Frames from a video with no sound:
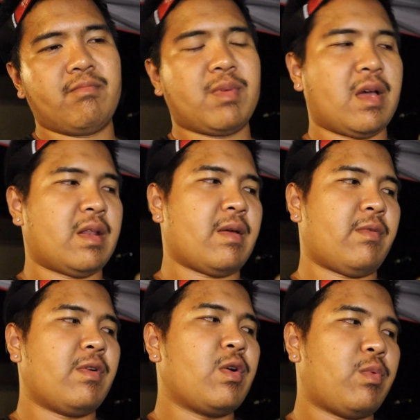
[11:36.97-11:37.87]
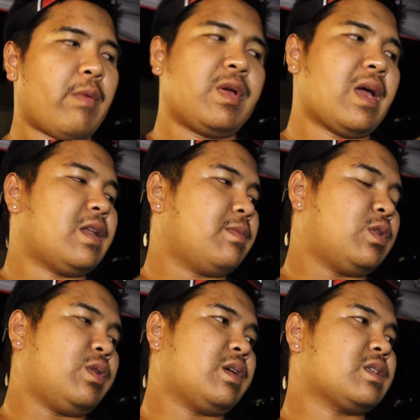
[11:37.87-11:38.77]
But what we ended up
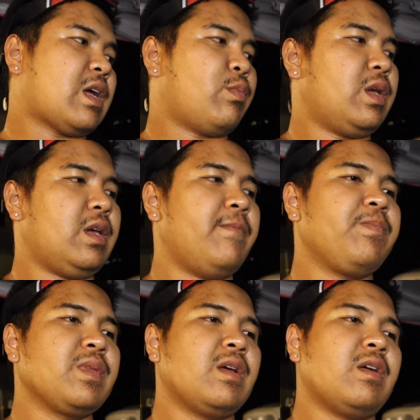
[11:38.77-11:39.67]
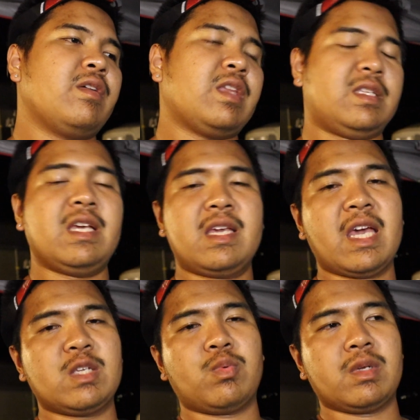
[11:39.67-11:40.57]
doing is that the T
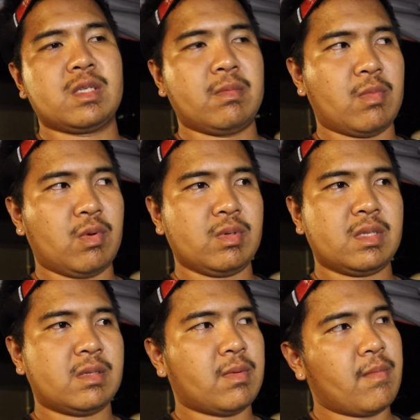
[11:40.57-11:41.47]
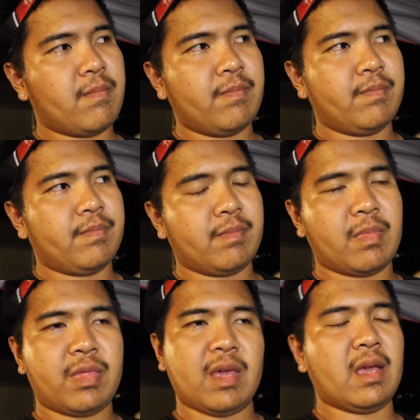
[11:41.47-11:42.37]
case was the most
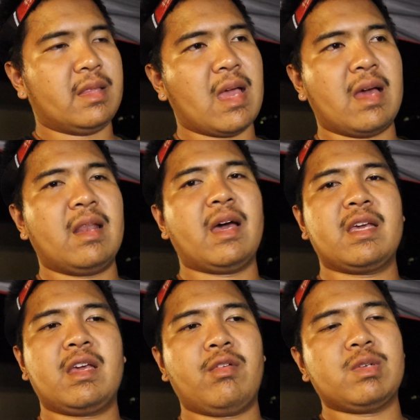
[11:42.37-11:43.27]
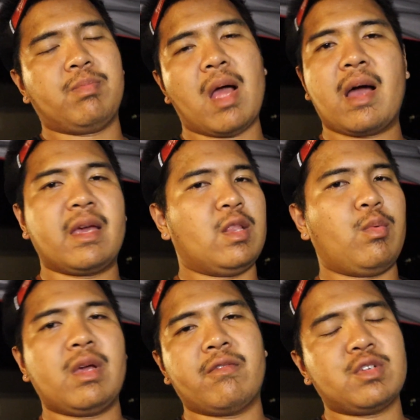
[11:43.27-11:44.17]
thing that, like, it was blocking the
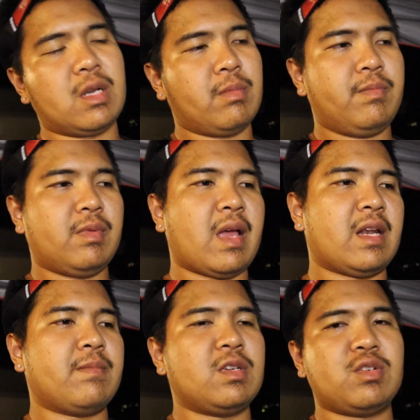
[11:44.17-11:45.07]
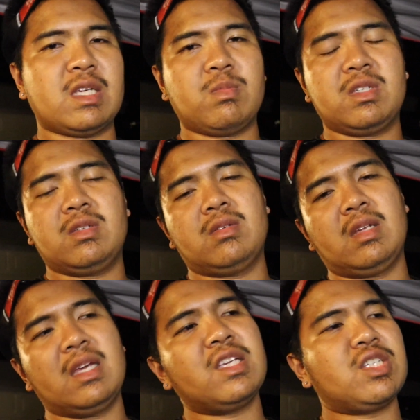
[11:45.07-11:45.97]
way of trying to line up the transmission to
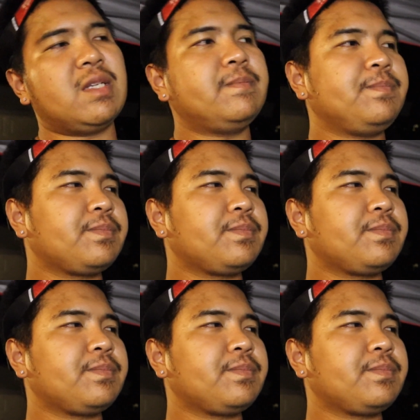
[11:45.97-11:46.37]
the engine.